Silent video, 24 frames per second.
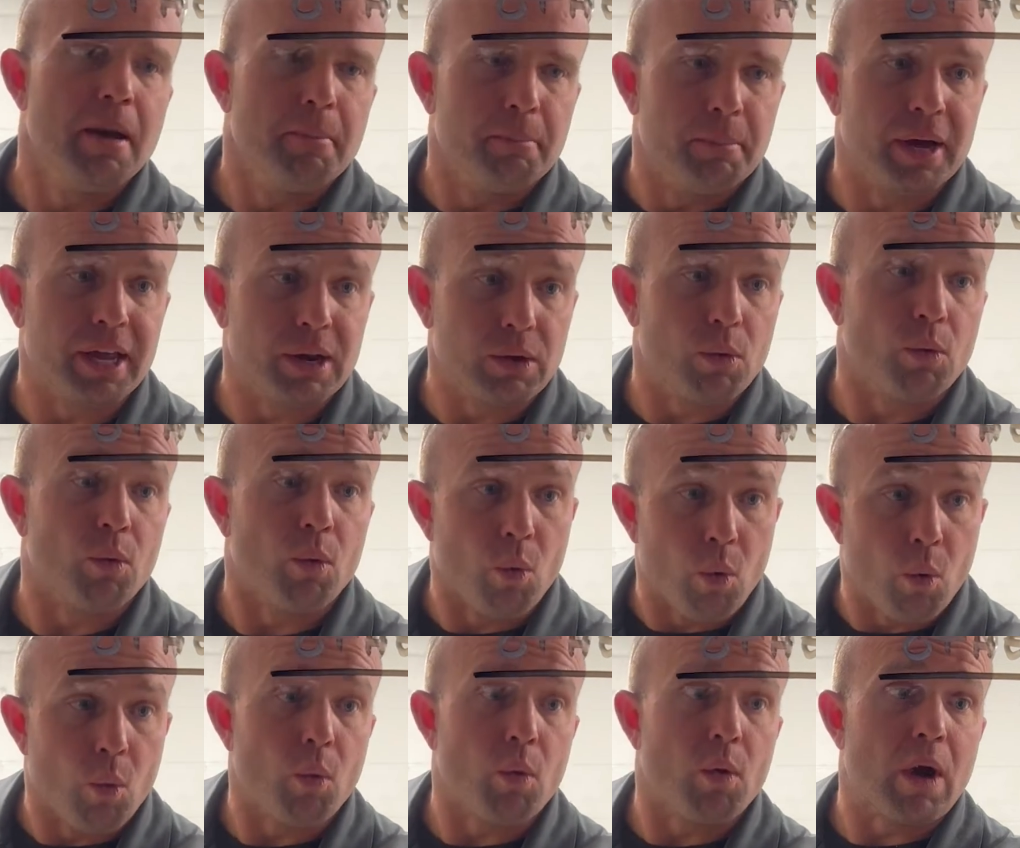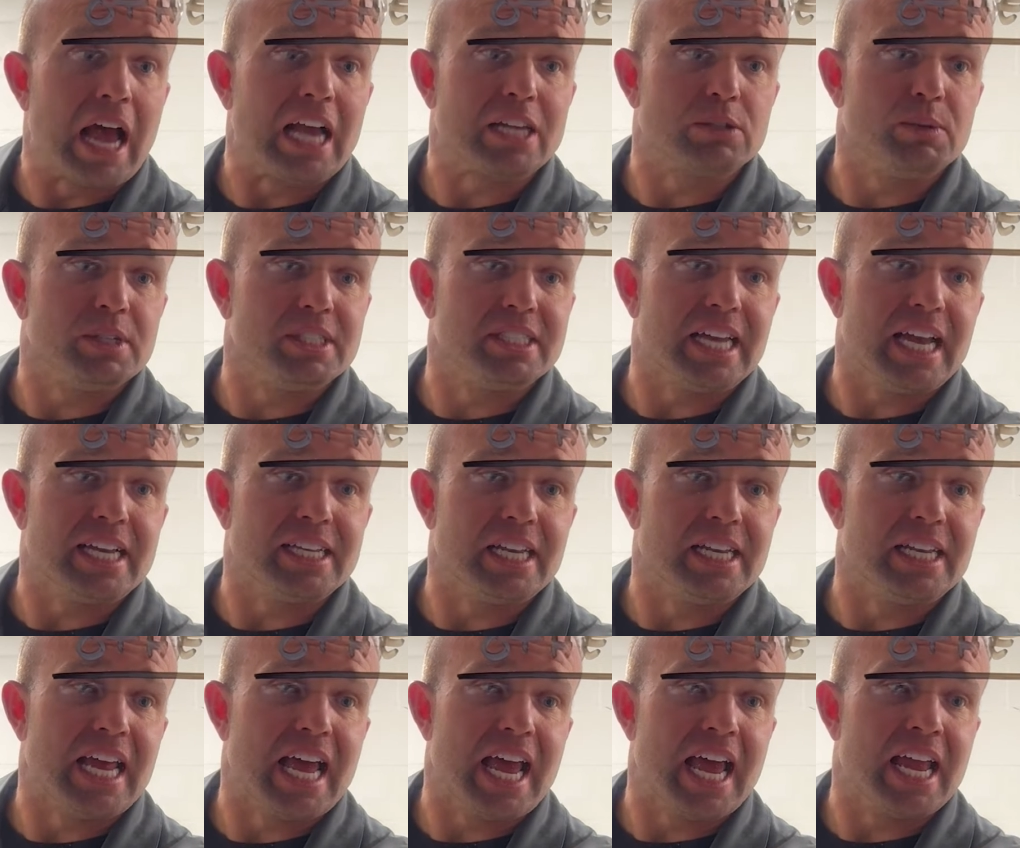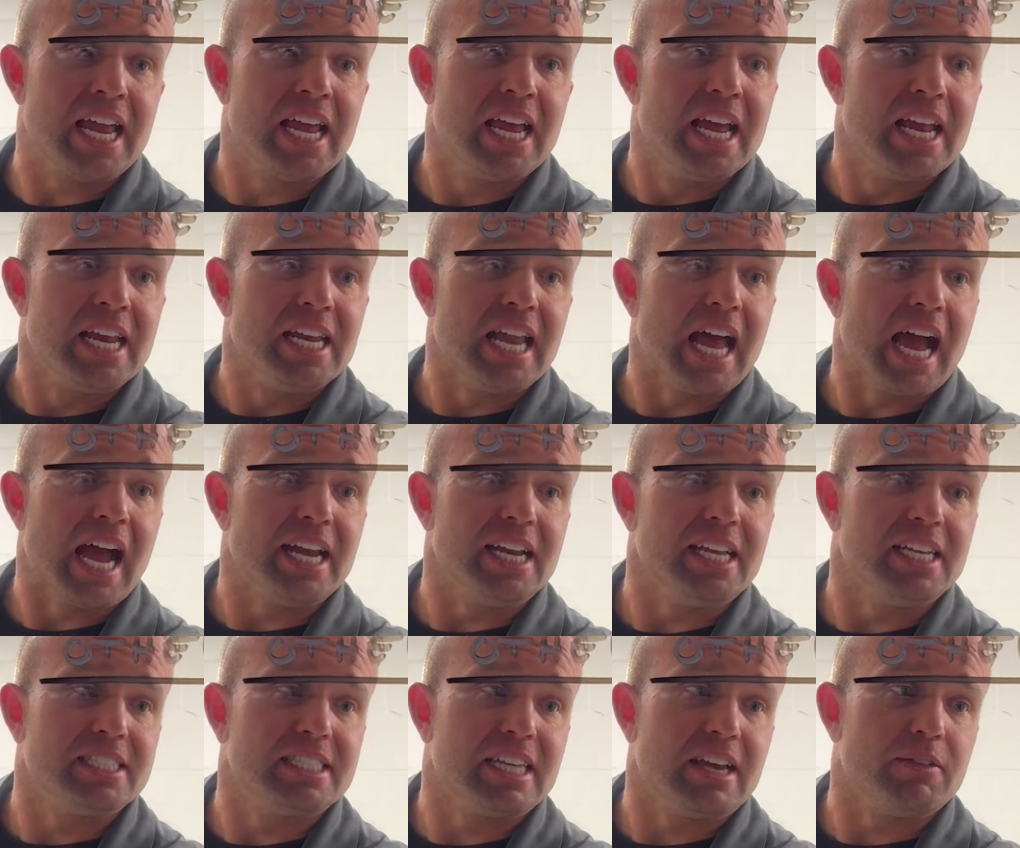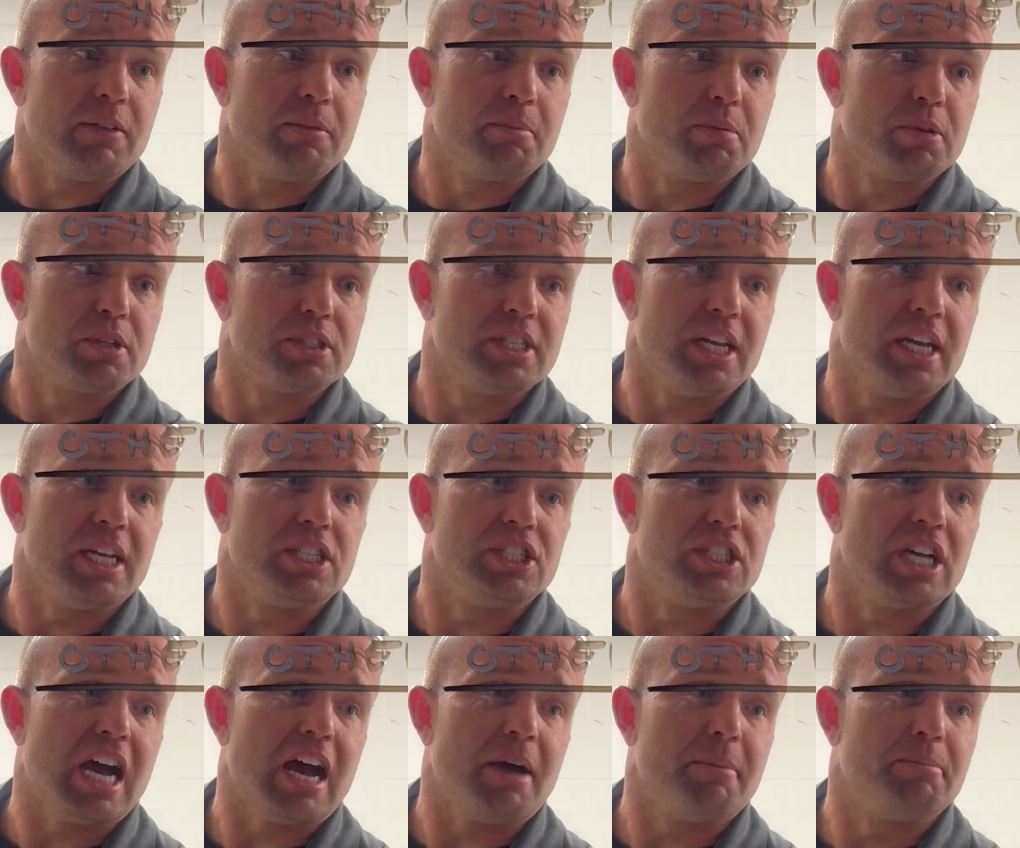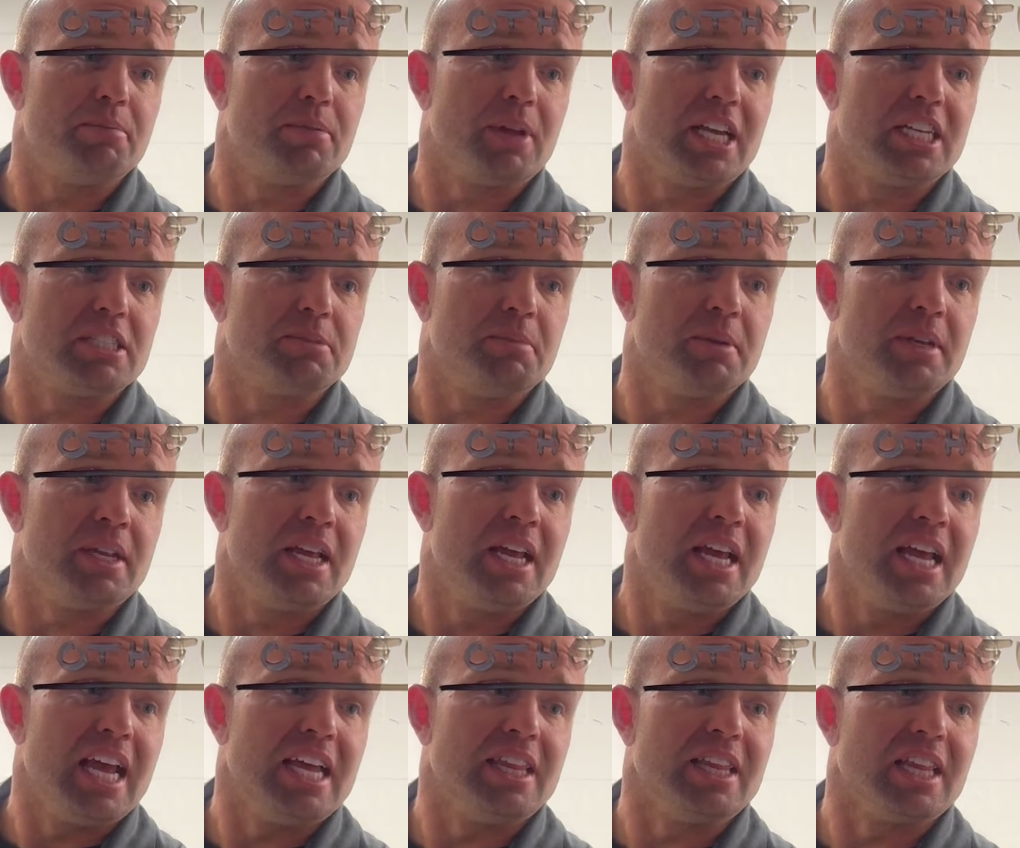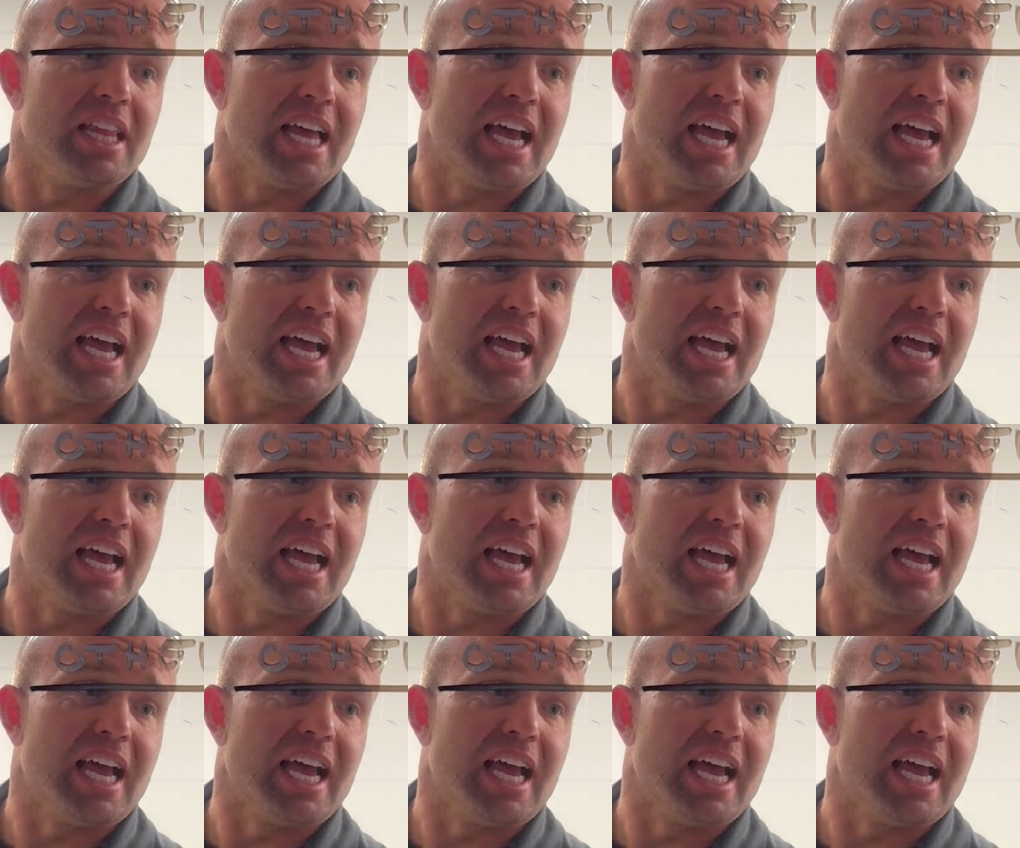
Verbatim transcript: but as we stand today, 97% job placement in the